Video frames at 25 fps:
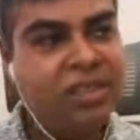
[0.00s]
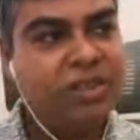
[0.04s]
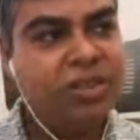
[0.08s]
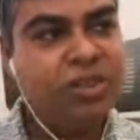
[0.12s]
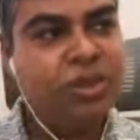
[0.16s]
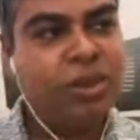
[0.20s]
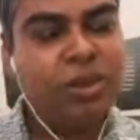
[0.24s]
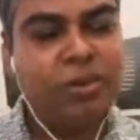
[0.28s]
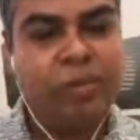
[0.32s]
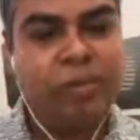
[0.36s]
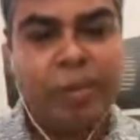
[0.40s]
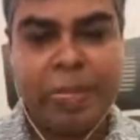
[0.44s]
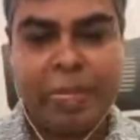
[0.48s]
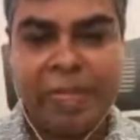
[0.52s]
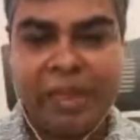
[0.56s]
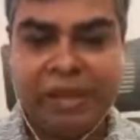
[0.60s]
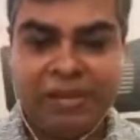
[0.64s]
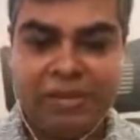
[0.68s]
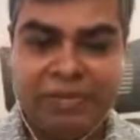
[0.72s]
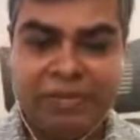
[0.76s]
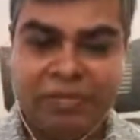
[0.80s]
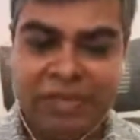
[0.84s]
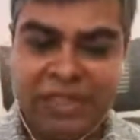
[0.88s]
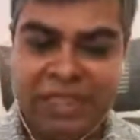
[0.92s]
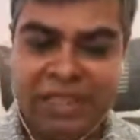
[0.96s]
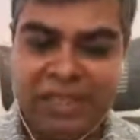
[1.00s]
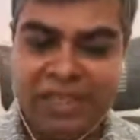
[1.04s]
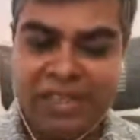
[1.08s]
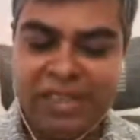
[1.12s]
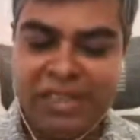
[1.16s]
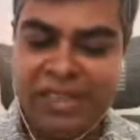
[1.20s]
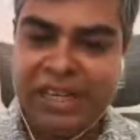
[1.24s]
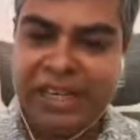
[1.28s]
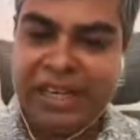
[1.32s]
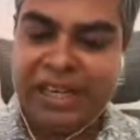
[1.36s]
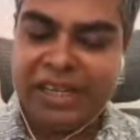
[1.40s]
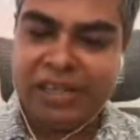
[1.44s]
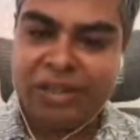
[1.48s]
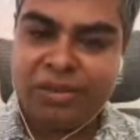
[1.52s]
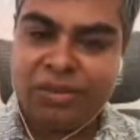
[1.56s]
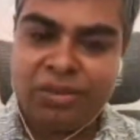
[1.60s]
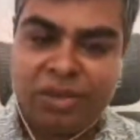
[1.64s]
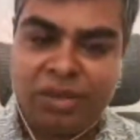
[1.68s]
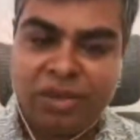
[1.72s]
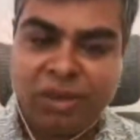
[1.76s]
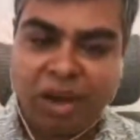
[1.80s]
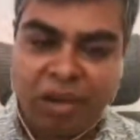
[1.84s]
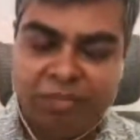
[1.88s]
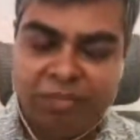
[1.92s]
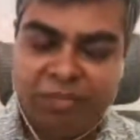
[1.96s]
So we create
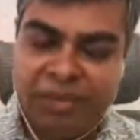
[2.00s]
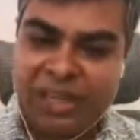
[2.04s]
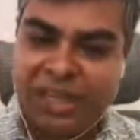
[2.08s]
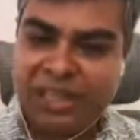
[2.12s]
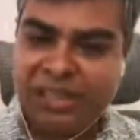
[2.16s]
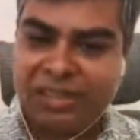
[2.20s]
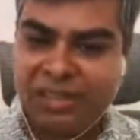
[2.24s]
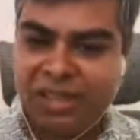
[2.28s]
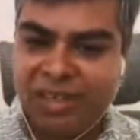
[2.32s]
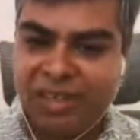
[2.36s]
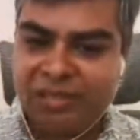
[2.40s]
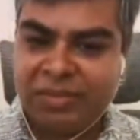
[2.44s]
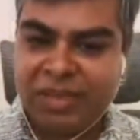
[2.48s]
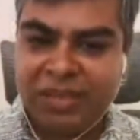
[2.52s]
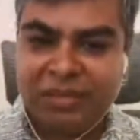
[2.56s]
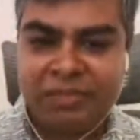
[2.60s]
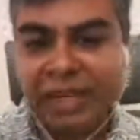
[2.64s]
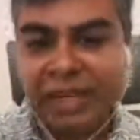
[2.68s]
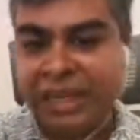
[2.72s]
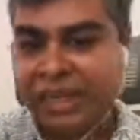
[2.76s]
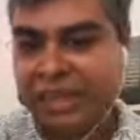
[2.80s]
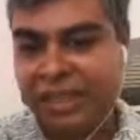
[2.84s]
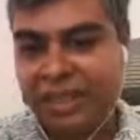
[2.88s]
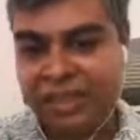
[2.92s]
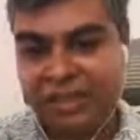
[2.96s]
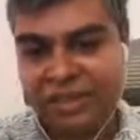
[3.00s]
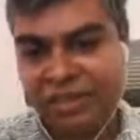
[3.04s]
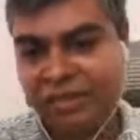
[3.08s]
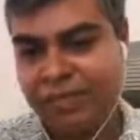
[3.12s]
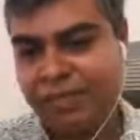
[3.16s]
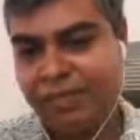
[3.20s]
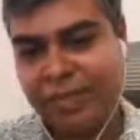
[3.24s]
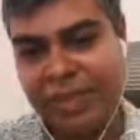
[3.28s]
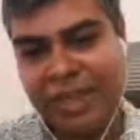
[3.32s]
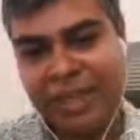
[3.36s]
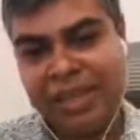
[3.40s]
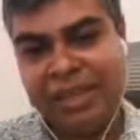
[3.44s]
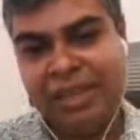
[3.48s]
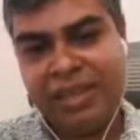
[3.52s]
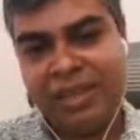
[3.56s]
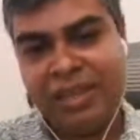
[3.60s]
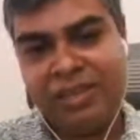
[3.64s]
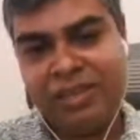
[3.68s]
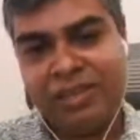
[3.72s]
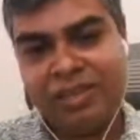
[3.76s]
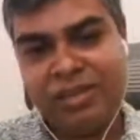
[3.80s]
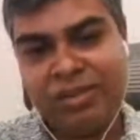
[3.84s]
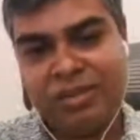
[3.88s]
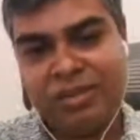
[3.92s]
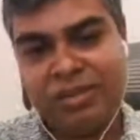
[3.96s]
good competition among vendors.
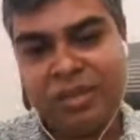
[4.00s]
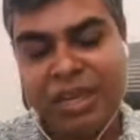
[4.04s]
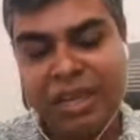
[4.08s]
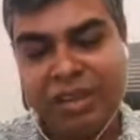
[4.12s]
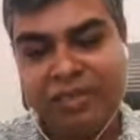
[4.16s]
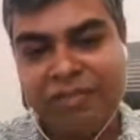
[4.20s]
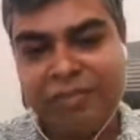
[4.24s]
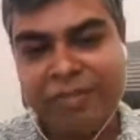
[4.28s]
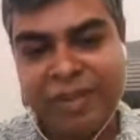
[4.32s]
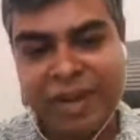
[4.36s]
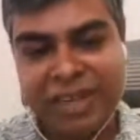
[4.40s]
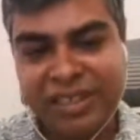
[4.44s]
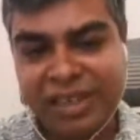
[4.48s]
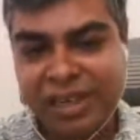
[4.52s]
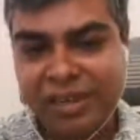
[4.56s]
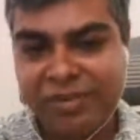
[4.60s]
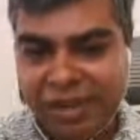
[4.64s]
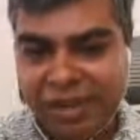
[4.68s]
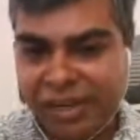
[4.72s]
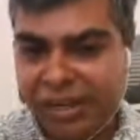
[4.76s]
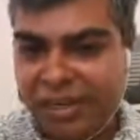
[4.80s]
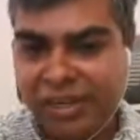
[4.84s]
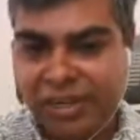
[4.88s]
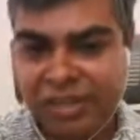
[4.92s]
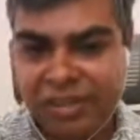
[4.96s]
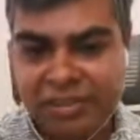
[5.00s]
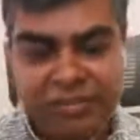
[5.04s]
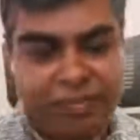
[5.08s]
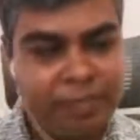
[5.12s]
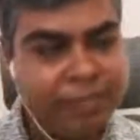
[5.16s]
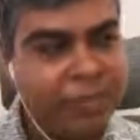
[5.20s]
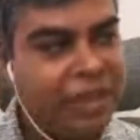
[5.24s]
We give better vendors.